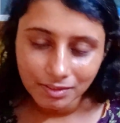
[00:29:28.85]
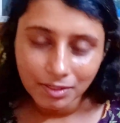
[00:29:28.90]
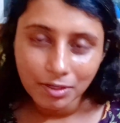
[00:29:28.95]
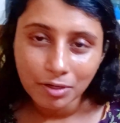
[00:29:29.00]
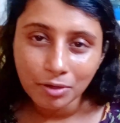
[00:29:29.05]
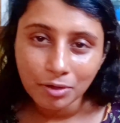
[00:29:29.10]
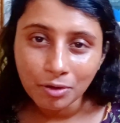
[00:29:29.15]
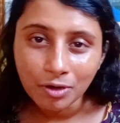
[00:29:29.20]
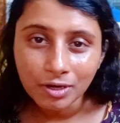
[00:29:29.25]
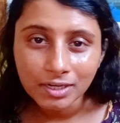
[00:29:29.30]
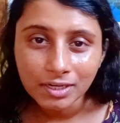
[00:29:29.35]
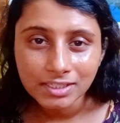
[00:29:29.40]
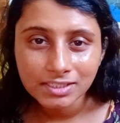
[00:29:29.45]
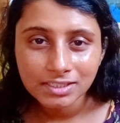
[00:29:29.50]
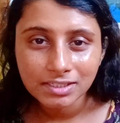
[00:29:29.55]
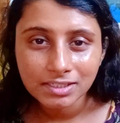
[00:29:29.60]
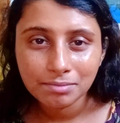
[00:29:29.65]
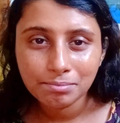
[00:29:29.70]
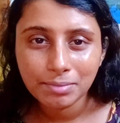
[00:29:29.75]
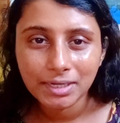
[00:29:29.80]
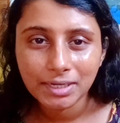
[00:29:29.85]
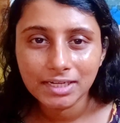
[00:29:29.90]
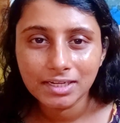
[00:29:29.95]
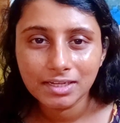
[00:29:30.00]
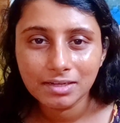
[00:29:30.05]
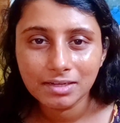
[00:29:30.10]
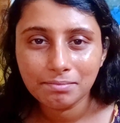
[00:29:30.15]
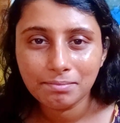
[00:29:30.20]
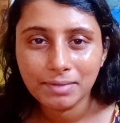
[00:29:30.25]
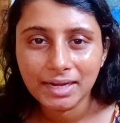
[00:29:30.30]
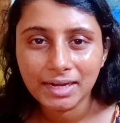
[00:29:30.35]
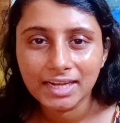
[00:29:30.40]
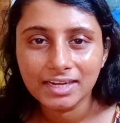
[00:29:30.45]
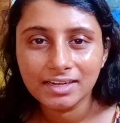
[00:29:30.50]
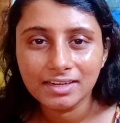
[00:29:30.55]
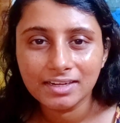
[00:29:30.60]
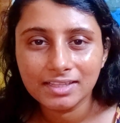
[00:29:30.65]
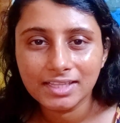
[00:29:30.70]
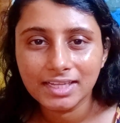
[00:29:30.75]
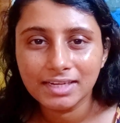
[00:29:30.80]
God is a better
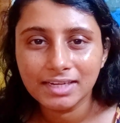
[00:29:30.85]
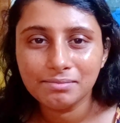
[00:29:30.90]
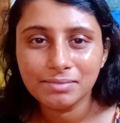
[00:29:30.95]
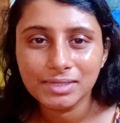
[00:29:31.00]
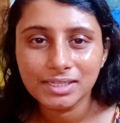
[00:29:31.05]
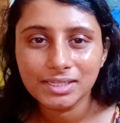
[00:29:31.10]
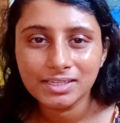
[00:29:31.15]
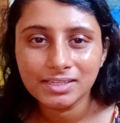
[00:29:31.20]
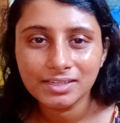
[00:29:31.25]
planner than me.